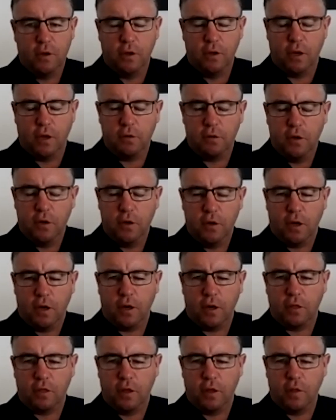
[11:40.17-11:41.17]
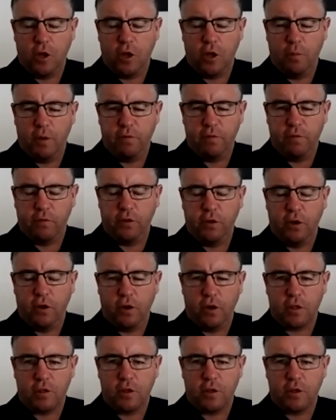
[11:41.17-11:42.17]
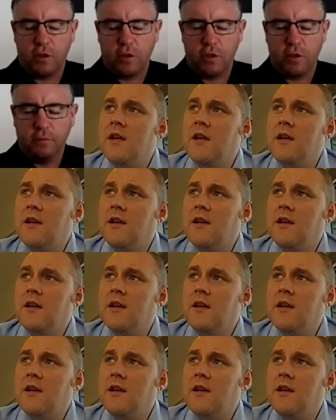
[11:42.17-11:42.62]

I don't think they'll be $50 seats.